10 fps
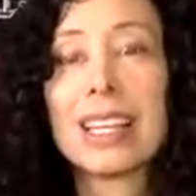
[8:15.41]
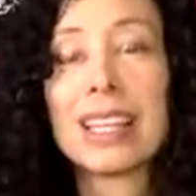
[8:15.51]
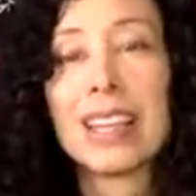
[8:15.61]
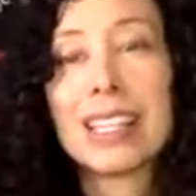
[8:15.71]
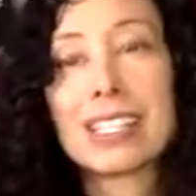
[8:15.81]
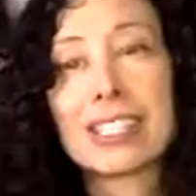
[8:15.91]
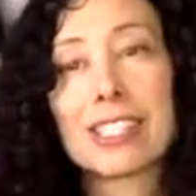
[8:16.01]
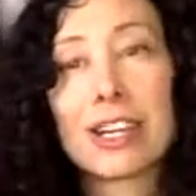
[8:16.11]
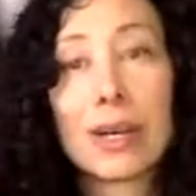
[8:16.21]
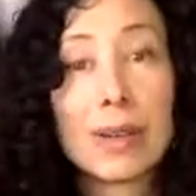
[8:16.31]
let's
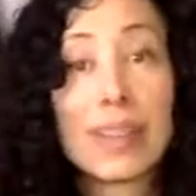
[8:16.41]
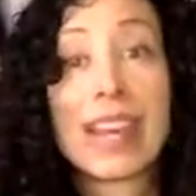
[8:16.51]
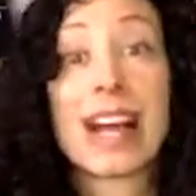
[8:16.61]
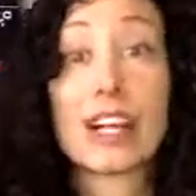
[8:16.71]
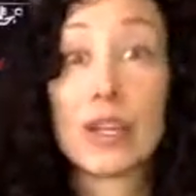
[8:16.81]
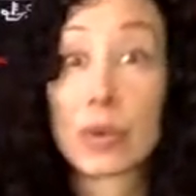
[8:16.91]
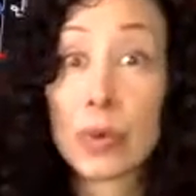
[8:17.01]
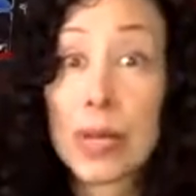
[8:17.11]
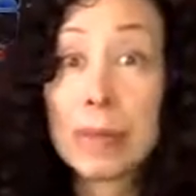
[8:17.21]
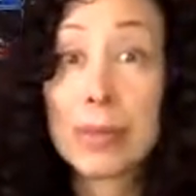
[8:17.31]
go of that grip